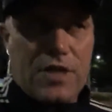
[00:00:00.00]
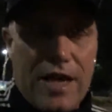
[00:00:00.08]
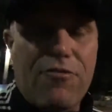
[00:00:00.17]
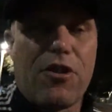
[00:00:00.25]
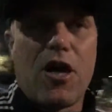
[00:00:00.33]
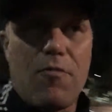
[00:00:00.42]

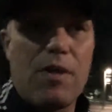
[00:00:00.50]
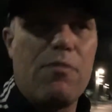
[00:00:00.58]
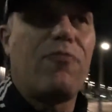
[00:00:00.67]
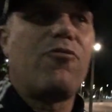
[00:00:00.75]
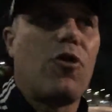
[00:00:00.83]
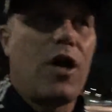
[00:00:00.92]
haven't known me
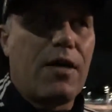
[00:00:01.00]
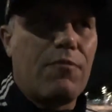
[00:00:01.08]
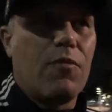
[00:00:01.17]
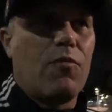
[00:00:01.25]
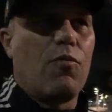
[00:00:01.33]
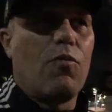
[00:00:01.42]
before I
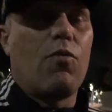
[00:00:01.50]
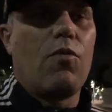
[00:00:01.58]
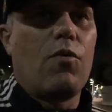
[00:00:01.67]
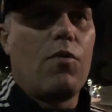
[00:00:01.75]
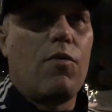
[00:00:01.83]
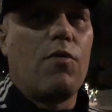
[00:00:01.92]

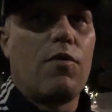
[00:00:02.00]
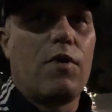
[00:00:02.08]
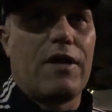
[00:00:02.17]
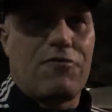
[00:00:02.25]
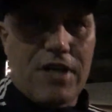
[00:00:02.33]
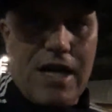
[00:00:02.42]

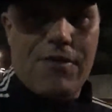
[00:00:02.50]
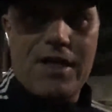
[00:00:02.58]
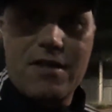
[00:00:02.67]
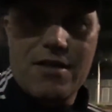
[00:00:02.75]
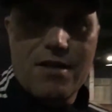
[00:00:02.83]
left the army,